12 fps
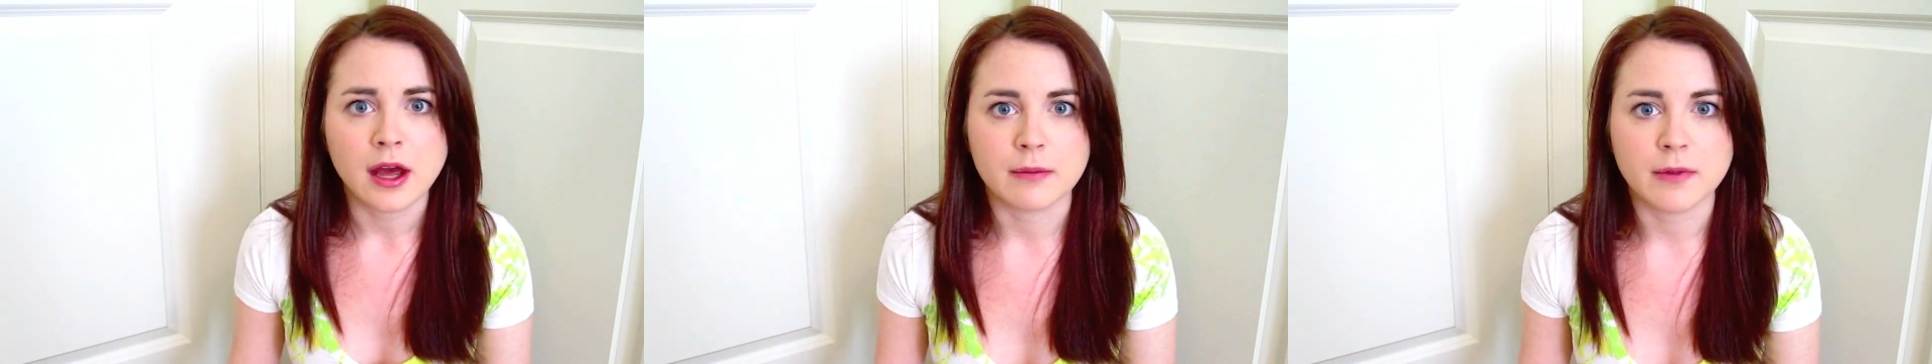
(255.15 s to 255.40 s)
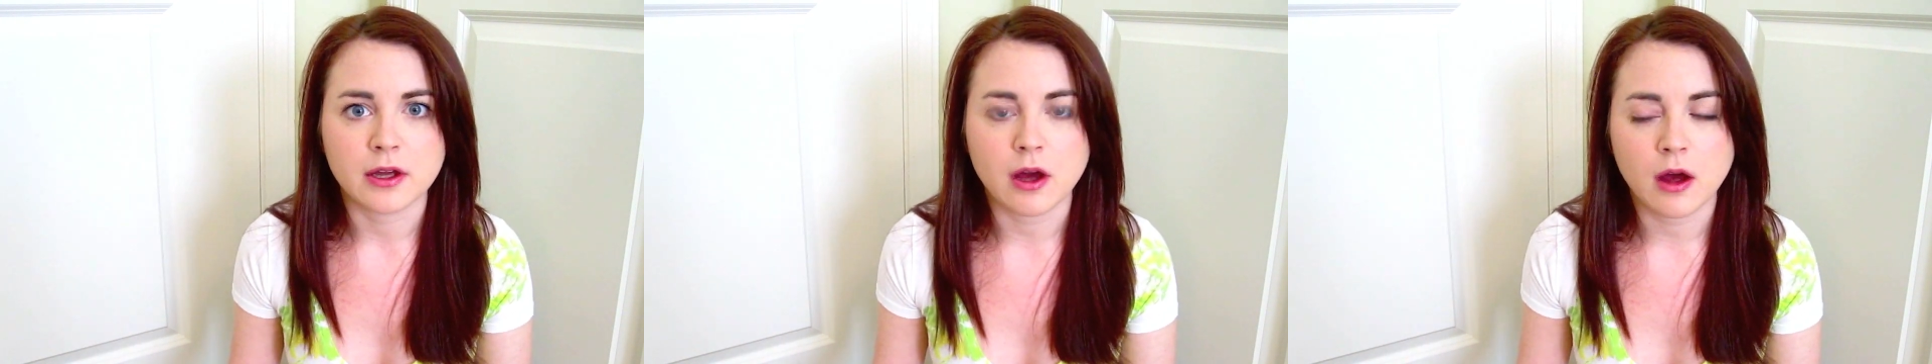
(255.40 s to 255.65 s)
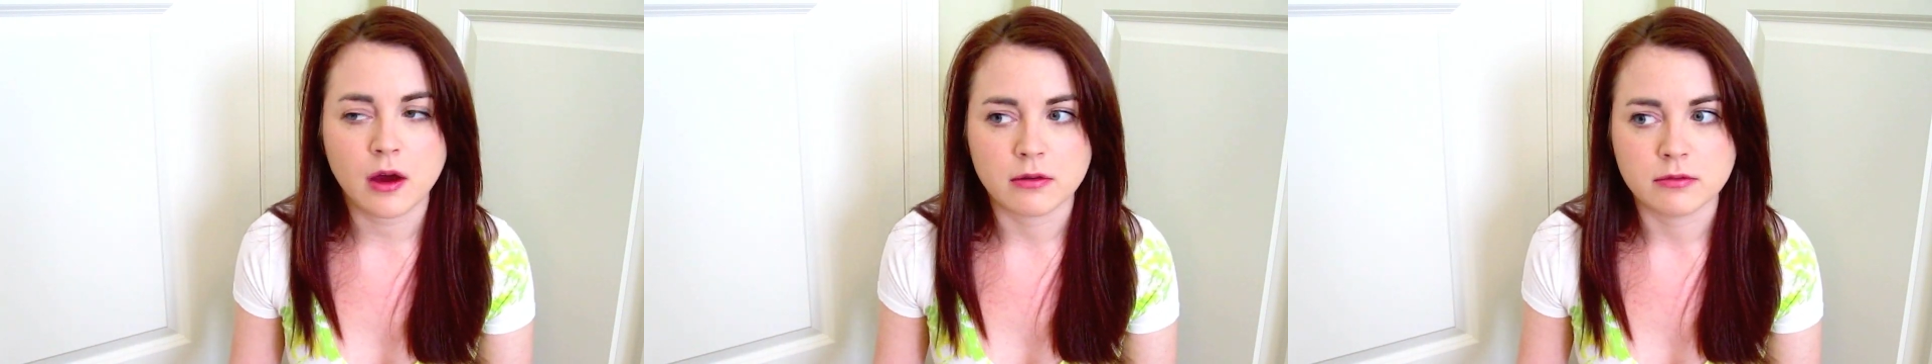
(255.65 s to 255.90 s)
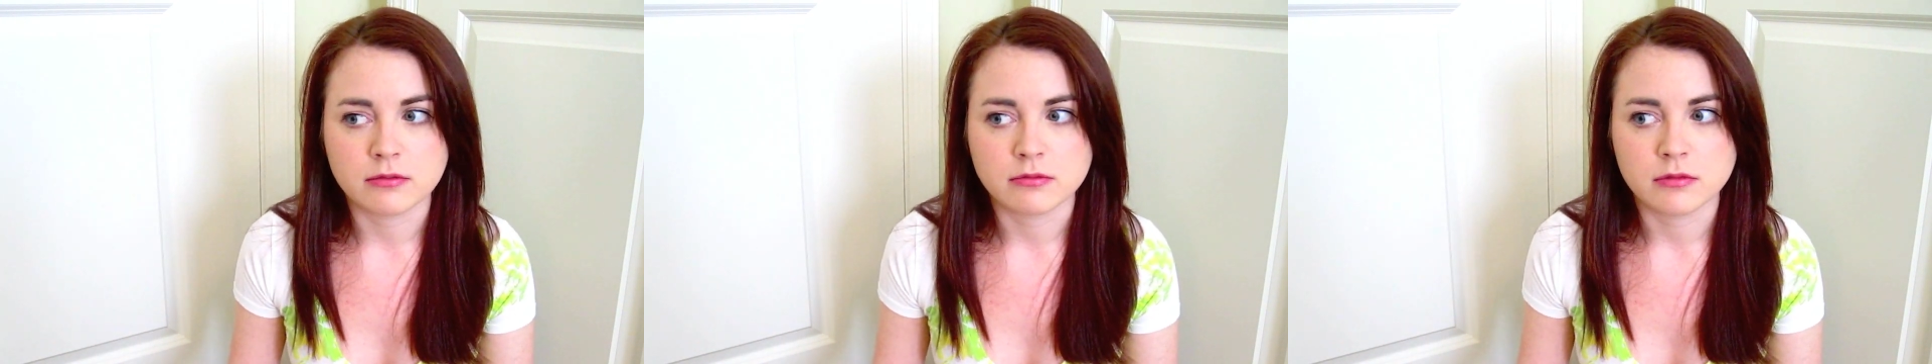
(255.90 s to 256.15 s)
I'm like,
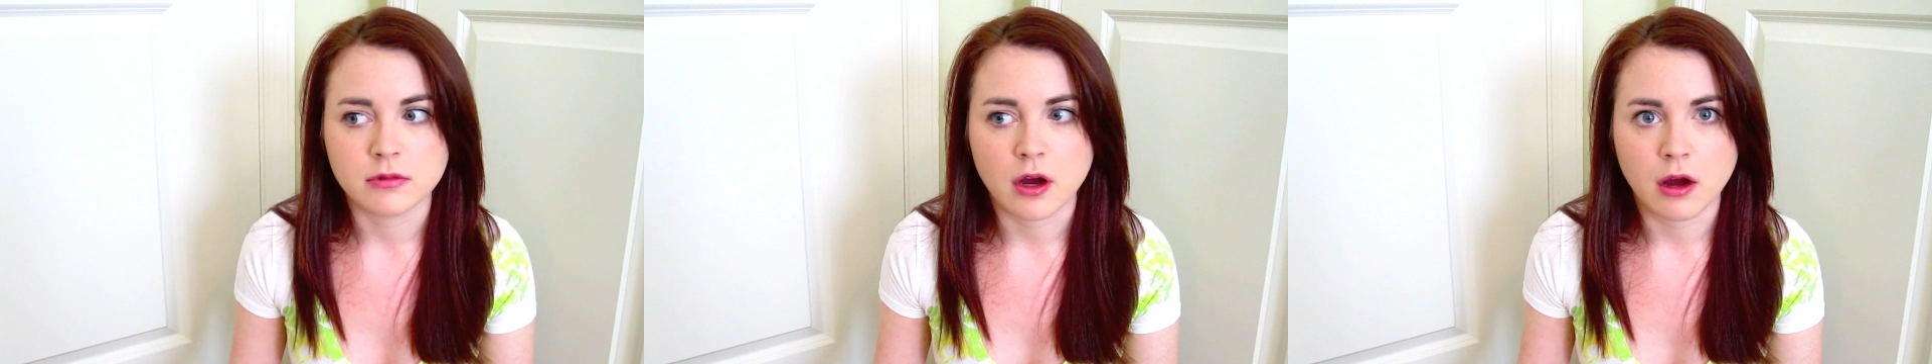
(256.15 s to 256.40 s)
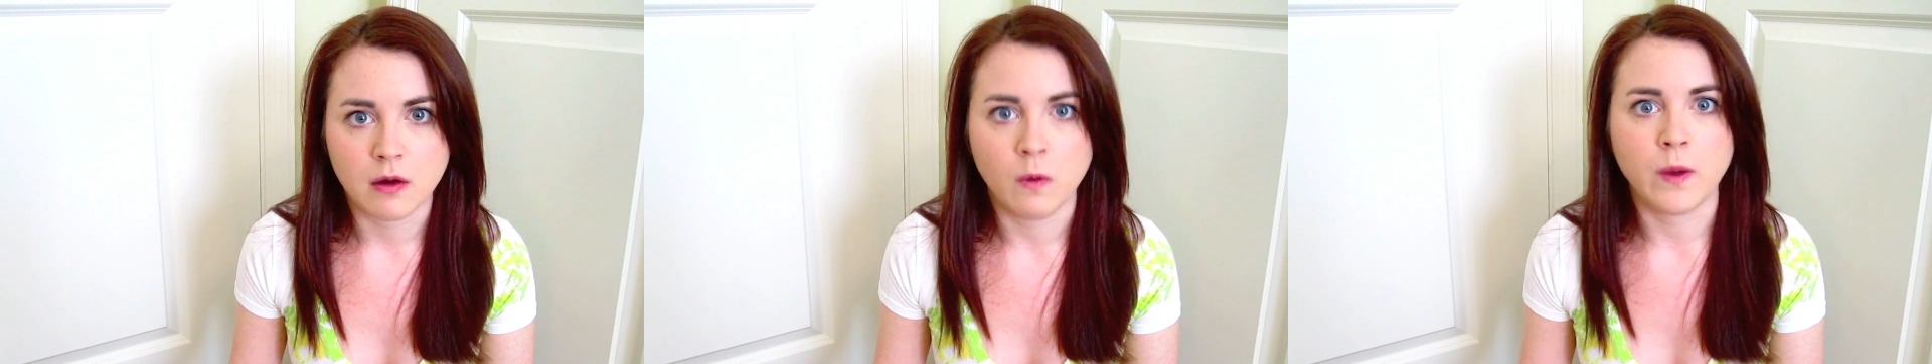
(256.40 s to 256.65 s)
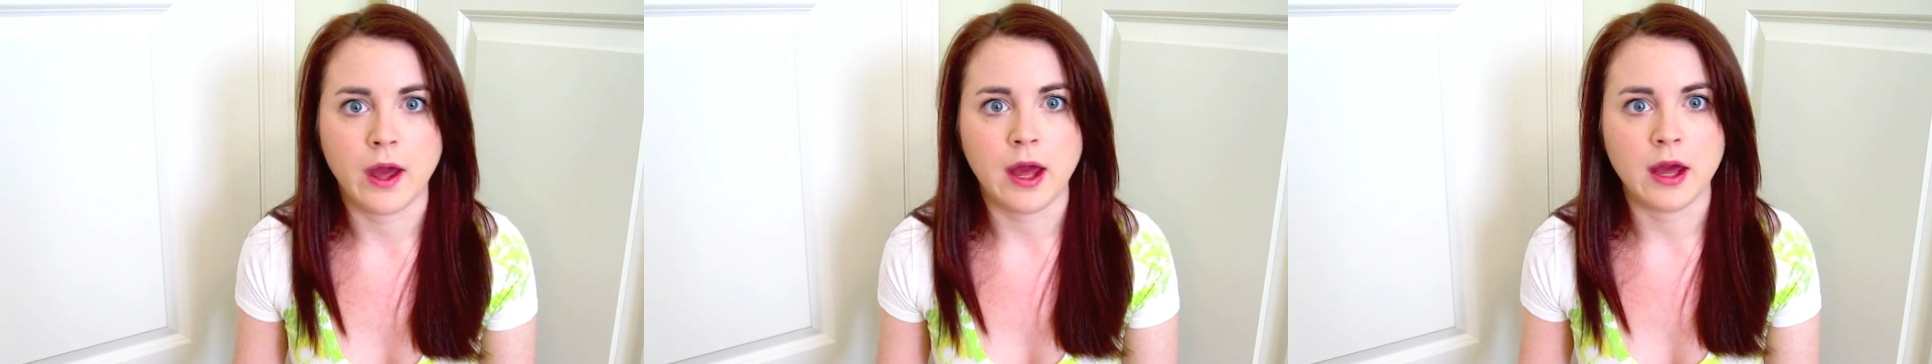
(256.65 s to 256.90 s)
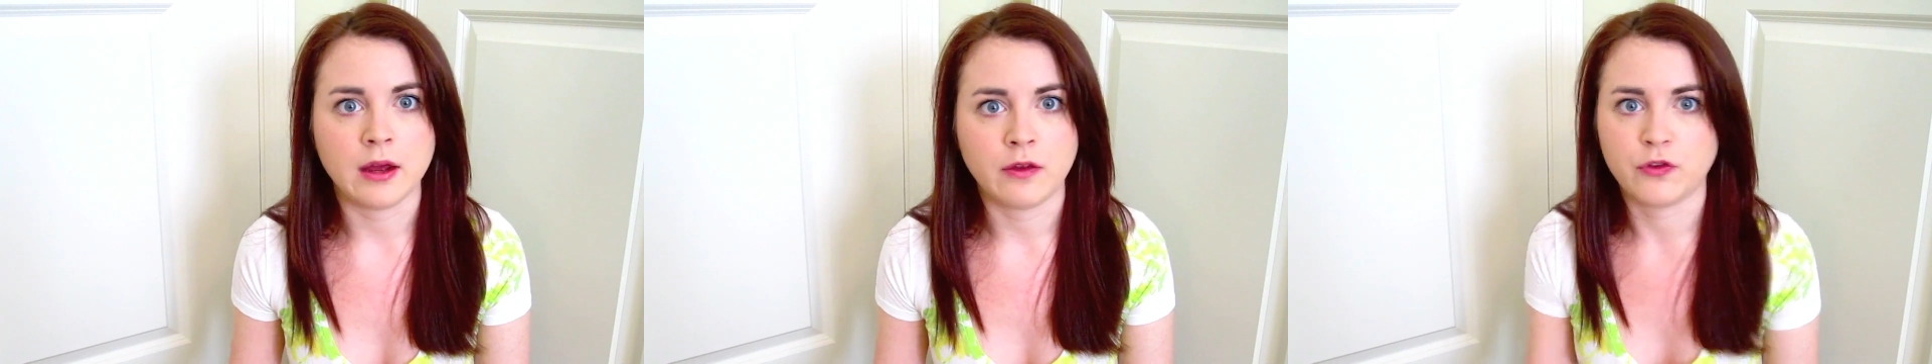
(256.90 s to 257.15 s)
oh, okay.